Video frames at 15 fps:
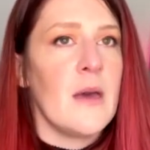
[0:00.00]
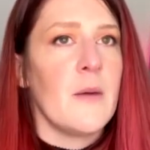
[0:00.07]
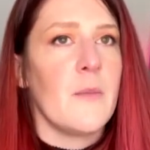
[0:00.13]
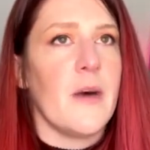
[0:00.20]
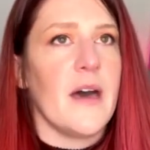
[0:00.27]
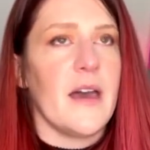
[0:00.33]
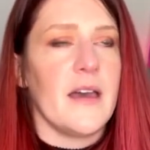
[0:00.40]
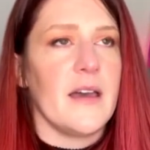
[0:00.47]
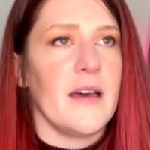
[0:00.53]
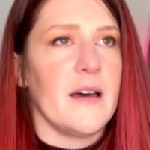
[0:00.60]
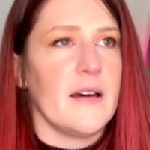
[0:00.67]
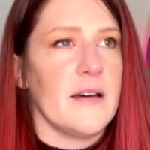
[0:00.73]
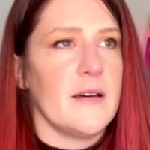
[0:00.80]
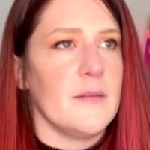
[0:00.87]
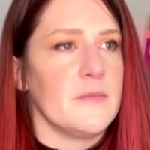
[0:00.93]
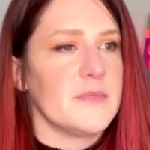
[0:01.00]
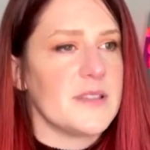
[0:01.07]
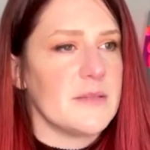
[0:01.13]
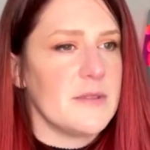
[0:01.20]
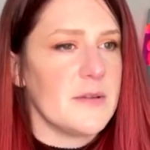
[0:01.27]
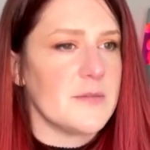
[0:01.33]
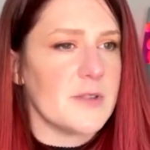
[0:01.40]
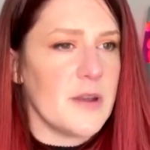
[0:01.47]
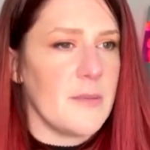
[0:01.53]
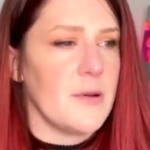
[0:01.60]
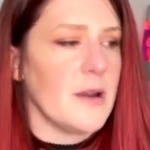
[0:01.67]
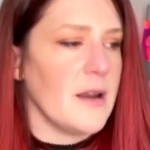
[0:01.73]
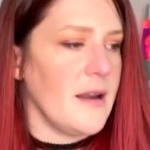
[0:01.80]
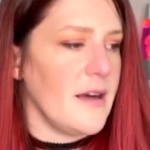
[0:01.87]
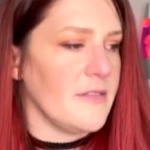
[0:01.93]
But sometimes when I put
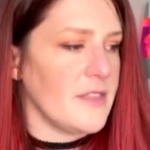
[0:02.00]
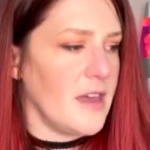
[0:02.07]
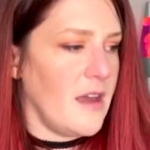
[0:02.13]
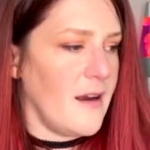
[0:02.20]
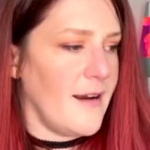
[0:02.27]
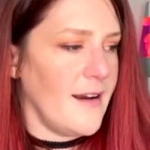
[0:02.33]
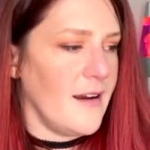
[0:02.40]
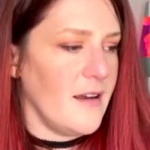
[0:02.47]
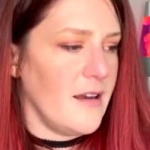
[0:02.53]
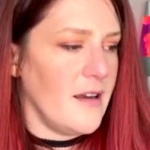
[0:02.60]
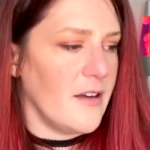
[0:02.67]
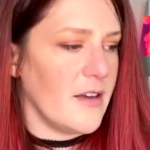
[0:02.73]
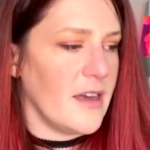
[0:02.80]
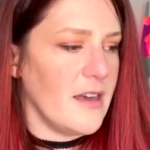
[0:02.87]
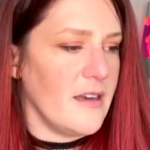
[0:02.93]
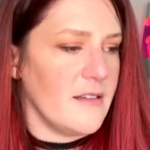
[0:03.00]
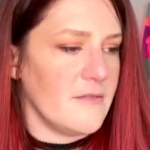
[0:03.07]
it out there, I'll get,